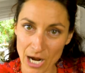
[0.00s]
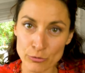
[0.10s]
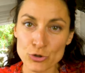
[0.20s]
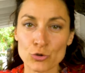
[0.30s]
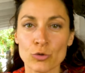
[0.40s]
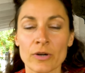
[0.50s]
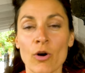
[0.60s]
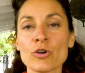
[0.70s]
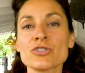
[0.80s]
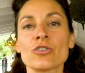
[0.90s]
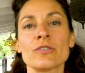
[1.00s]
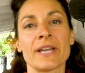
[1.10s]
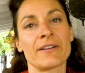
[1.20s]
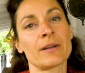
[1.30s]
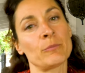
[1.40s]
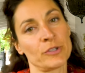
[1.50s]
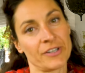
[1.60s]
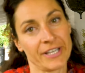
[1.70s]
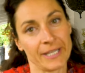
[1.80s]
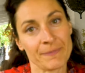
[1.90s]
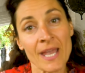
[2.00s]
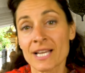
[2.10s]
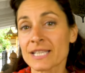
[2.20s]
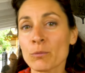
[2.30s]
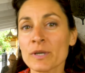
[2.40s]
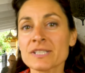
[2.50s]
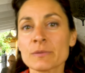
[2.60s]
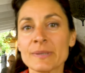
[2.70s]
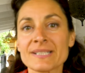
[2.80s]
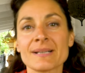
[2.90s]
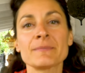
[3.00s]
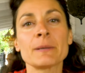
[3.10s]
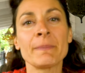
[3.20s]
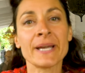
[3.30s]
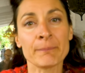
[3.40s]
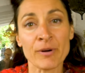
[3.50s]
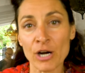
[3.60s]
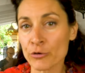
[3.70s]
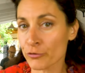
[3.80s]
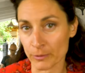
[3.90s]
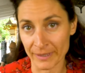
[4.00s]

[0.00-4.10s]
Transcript: house to an Austro-Hungarian monarchy. They wanted to build something big and powerful